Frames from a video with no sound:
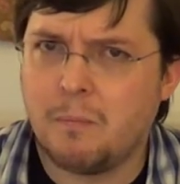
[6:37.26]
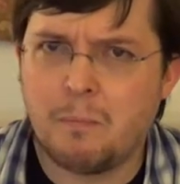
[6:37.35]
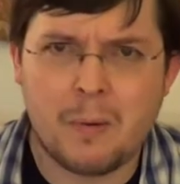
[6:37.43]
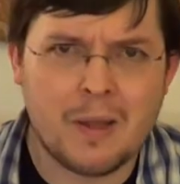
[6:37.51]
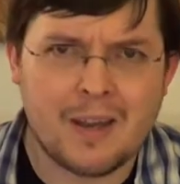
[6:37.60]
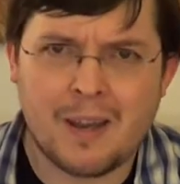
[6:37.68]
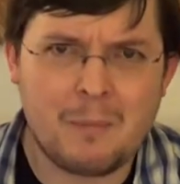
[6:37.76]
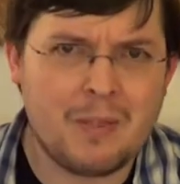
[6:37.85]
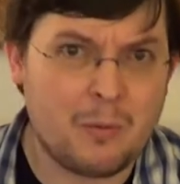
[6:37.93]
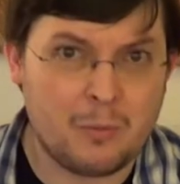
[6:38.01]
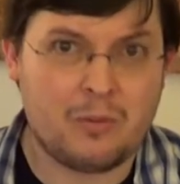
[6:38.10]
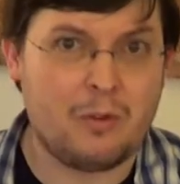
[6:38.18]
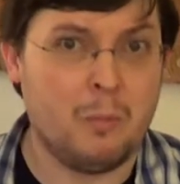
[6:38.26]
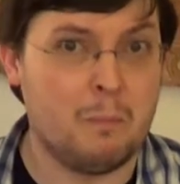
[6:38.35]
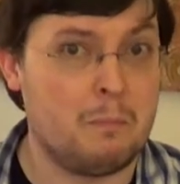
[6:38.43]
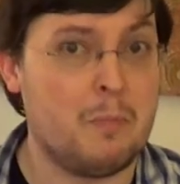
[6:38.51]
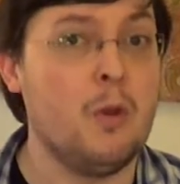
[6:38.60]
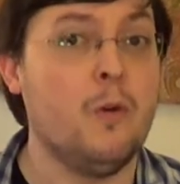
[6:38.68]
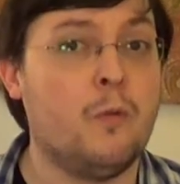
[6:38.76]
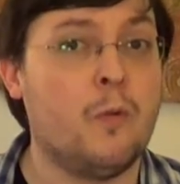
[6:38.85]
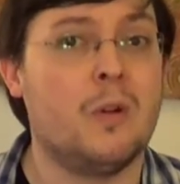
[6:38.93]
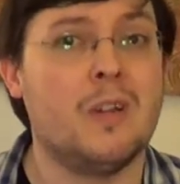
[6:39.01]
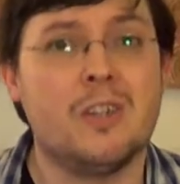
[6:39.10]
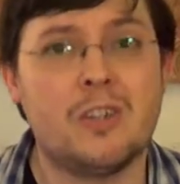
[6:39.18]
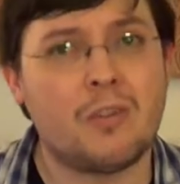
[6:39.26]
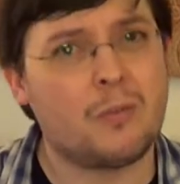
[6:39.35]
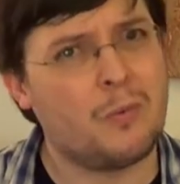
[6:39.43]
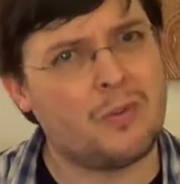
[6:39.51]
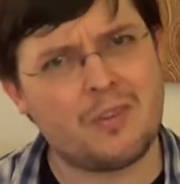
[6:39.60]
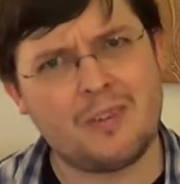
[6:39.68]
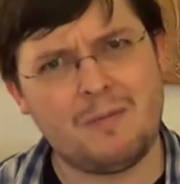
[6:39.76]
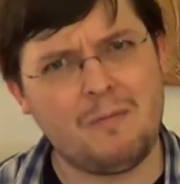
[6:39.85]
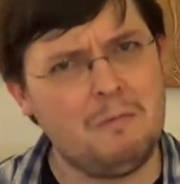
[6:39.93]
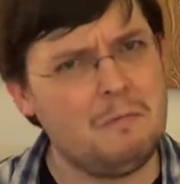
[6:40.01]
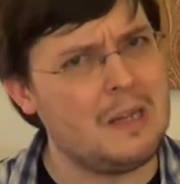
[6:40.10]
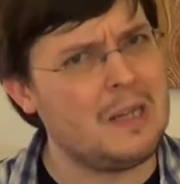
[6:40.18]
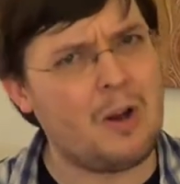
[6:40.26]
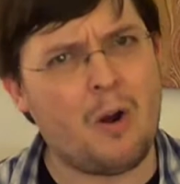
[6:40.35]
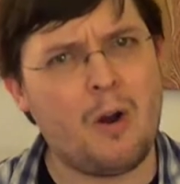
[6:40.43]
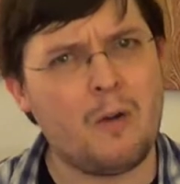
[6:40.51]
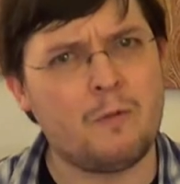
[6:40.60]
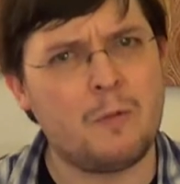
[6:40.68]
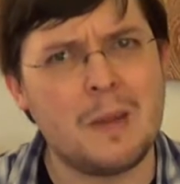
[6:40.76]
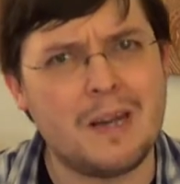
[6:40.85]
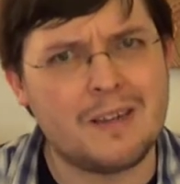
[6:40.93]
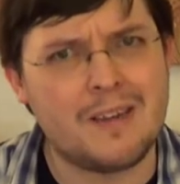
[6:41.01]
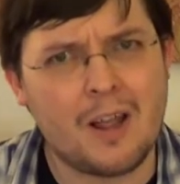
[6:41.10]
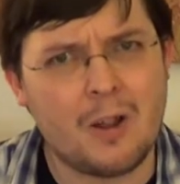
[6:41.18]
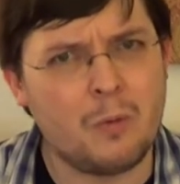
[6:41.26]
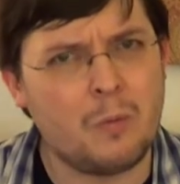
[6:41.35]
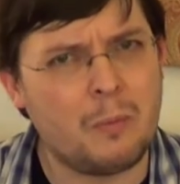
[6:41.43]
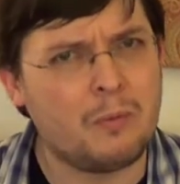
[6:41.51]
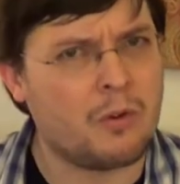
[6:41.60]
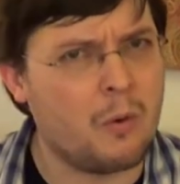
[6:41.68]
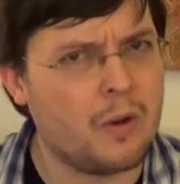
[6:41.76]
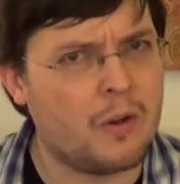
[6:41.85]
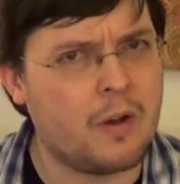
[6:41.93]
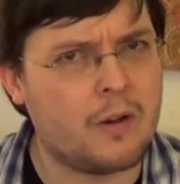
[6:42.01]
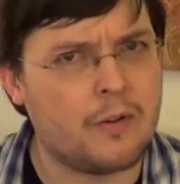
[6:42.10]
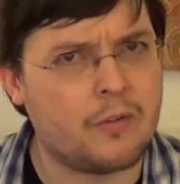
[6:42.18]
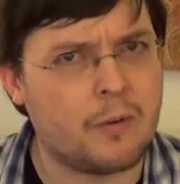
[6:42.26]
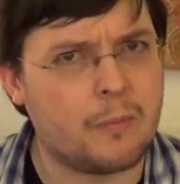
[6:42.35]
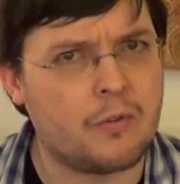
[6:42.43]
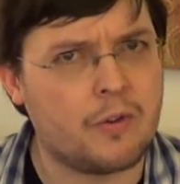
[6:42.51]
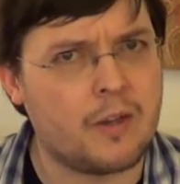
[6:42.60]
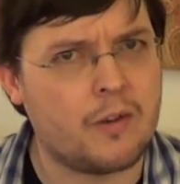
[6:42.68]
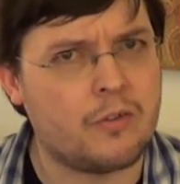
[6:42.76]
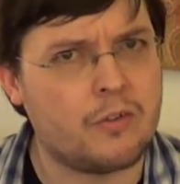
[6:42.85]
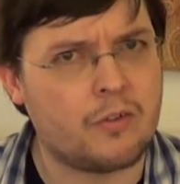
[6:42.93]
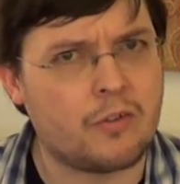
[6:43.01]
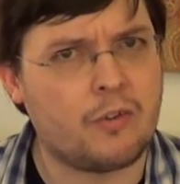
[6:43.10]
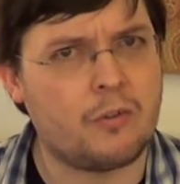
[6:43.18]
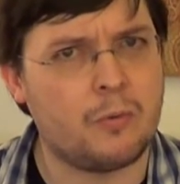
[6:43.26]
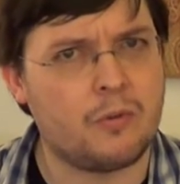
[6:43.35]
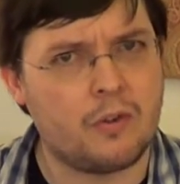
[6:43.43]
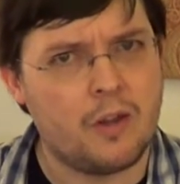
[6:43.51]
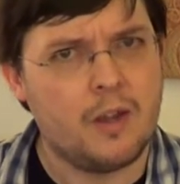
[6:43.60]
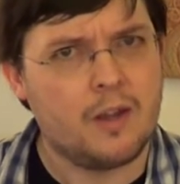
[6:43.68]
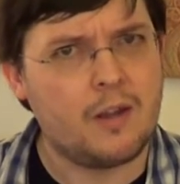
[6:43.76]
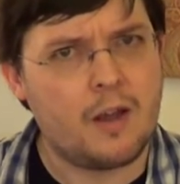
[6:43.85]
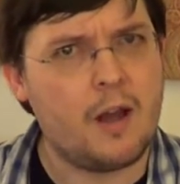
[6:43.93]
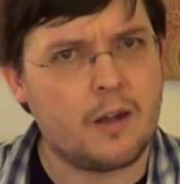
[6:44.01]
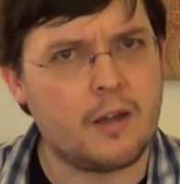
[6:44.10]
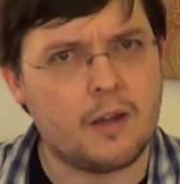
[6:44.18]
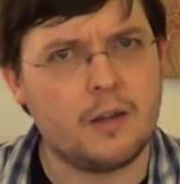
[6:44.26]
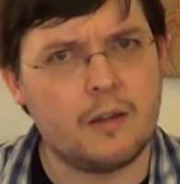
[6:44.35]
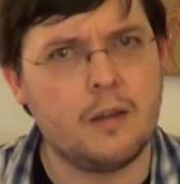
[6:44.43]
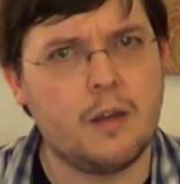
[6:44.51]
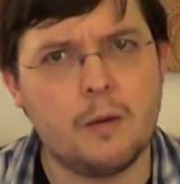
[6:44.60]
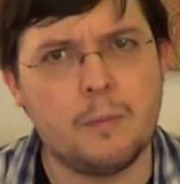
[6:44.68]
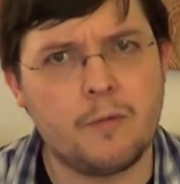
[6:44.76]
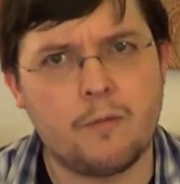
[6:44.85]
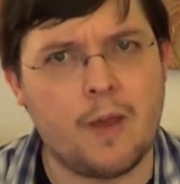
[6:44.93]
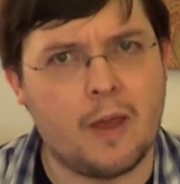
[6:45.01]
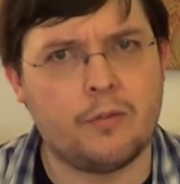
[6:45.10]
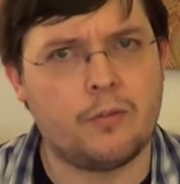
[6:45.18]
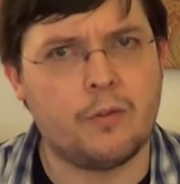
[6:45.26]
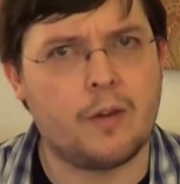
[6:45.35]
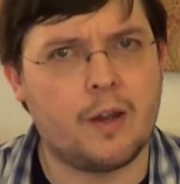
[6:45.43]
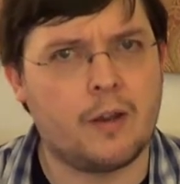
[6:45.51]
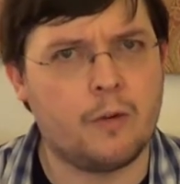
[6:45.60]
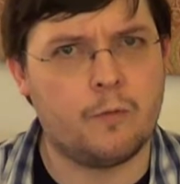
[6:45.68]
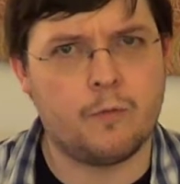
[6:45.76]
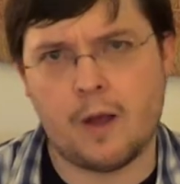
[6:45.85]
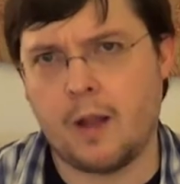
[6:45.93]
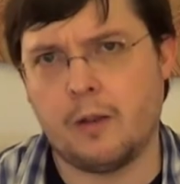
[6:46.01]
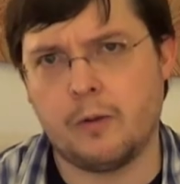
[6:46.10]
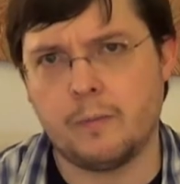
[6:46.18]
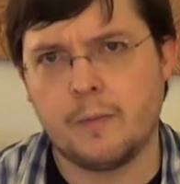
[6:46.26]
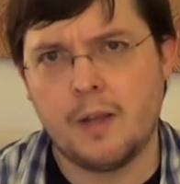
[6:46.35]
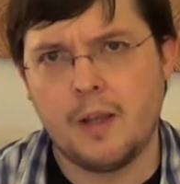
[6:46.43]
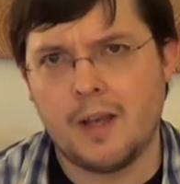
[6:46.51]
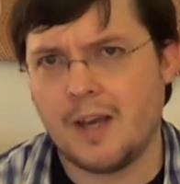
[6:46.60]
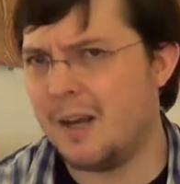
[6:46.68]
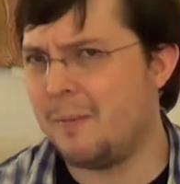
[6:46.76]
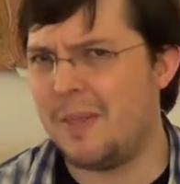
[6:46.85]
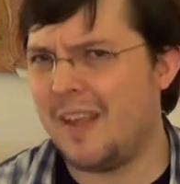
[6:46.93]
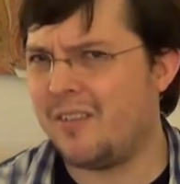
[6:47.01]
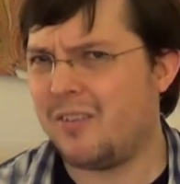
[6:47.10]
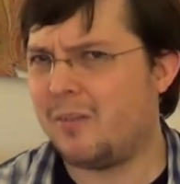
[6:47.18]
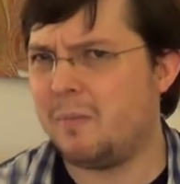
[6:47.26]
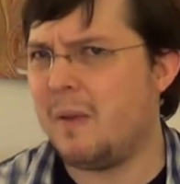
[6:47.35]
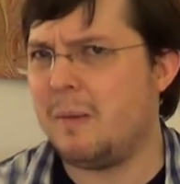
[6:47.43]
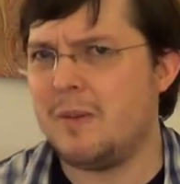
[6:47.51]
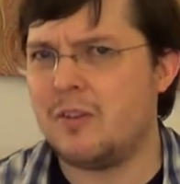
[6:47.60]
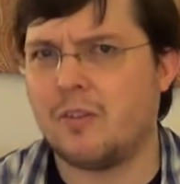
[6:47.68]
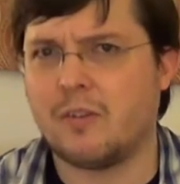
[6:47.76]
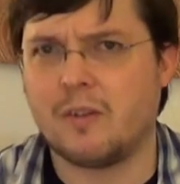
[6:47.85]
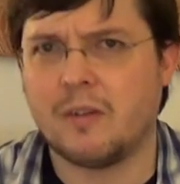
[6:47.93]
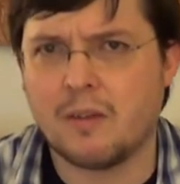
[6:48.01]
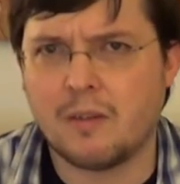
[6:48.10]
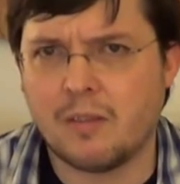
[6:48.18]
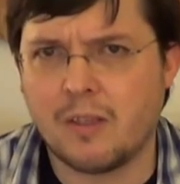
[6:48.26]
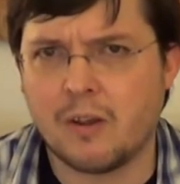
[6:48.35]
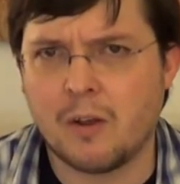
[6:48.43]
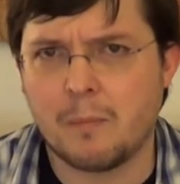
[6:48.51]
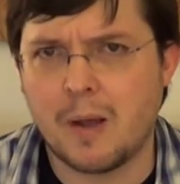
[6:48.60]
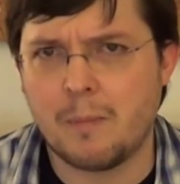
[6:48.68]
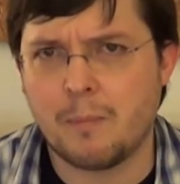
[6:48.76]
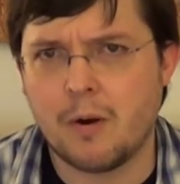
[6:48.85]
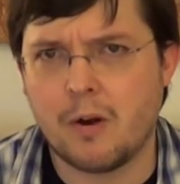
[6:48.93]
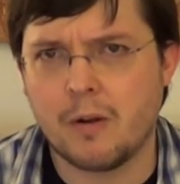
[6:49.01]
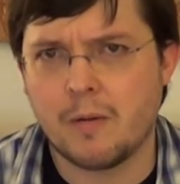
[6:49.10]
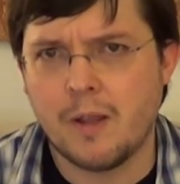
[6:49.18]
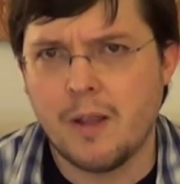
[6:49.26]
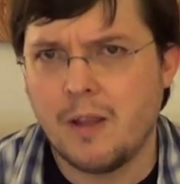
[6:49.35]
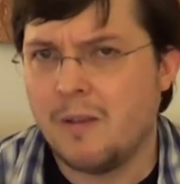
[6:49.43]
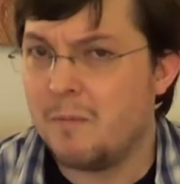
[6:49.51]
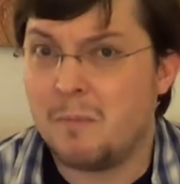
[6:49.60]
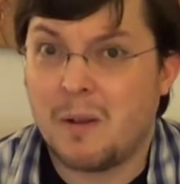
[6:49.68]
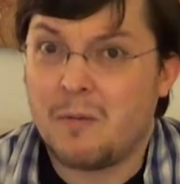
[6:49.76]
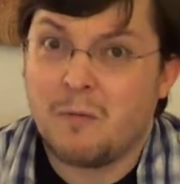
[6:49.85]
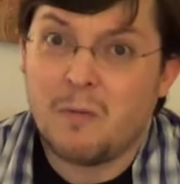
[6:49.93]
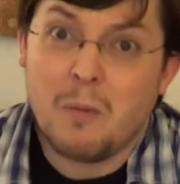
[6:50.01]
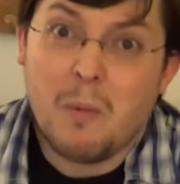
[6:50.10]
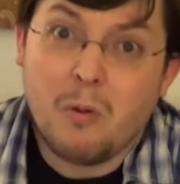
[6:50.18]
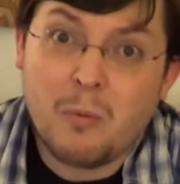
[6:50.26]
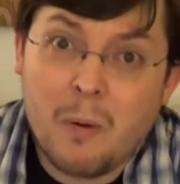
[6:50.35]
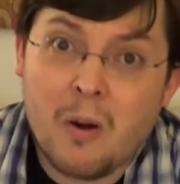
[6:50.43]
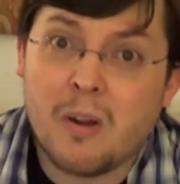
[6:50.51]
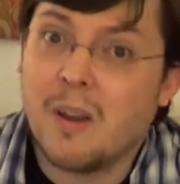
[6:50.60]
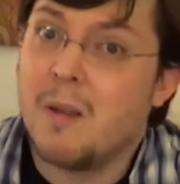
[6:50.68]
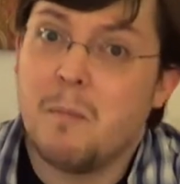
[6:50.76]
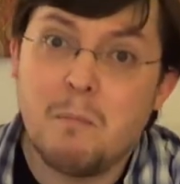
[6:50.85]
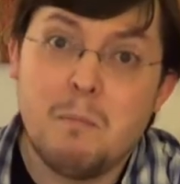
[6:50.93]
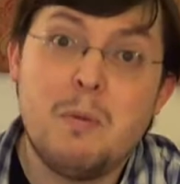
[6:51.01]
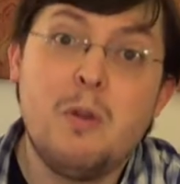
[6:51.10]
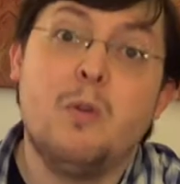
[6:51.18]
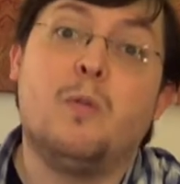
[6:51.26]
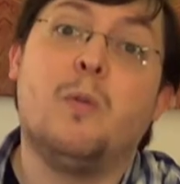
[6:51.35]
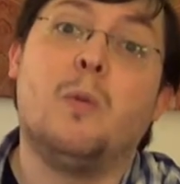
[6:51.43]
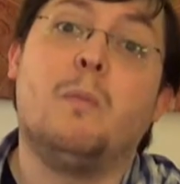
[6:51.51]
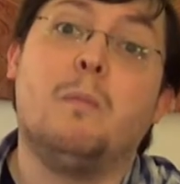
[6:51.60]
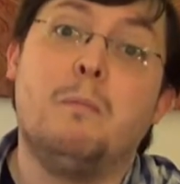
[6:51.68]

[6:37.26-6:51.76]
But, I mean, they were still beautiful. It just was really hard for me to tell what was going on in some scenes, just because it was cutting a little bit faster than I could follow. But that's maybe just a thing on my part. But for the most part, beautiful